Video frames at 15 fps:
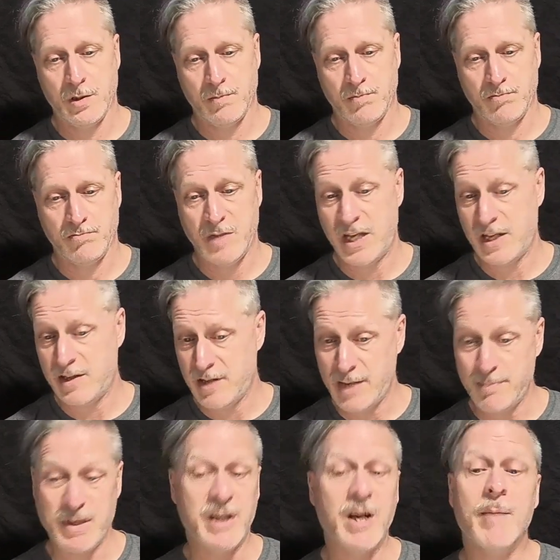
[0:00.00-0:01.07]
And they
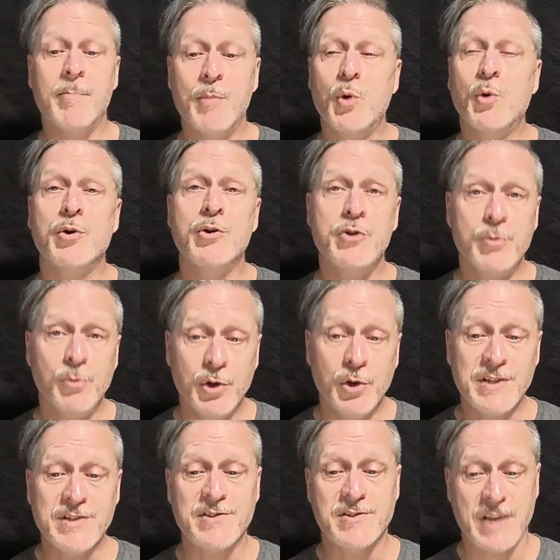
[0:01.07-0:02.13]
become more
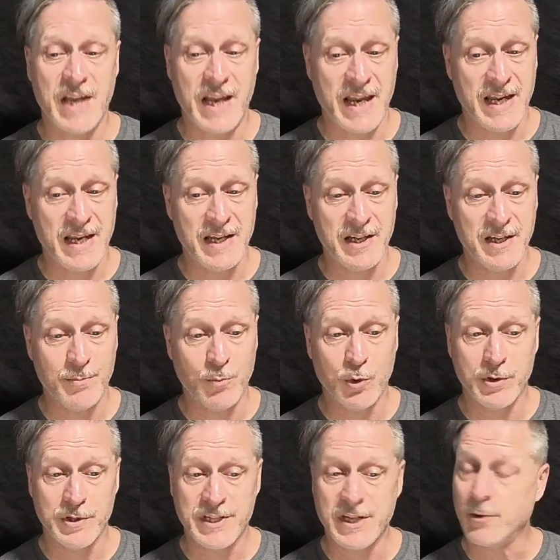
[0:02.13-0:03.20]
numerous and more
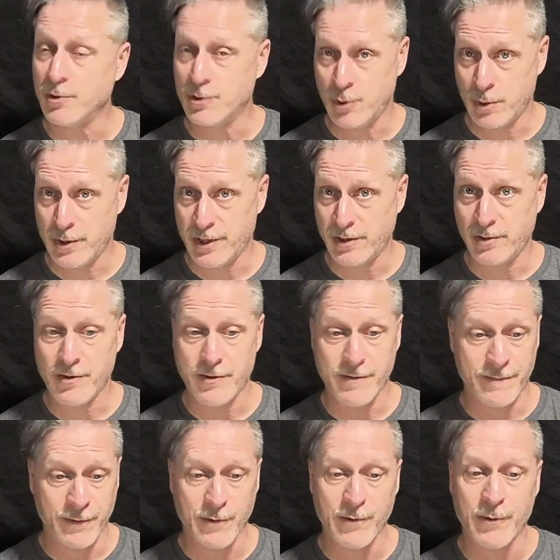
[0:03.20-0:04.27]
territorial the
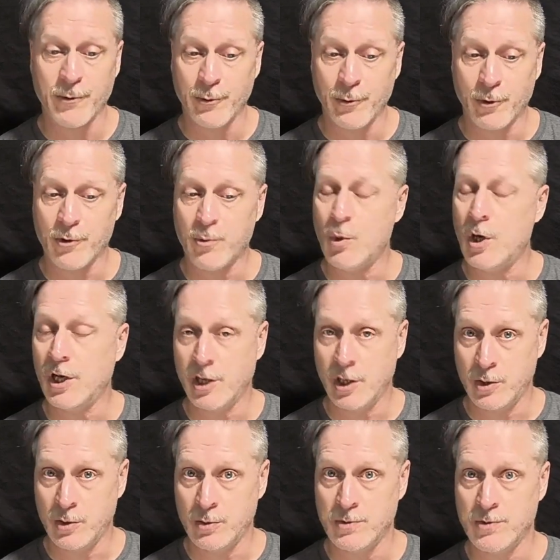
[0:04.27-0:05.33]
further north one
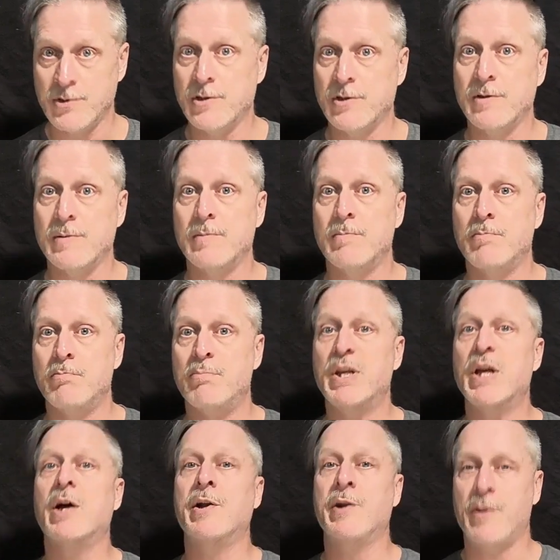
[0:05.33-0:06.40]
goes,
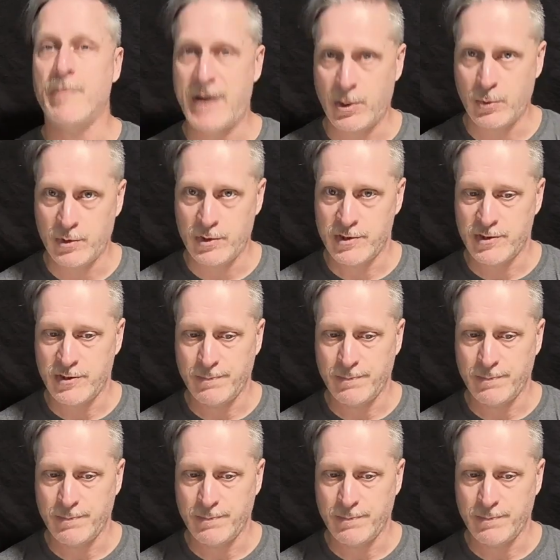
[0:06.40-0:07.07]
beyond the mountains.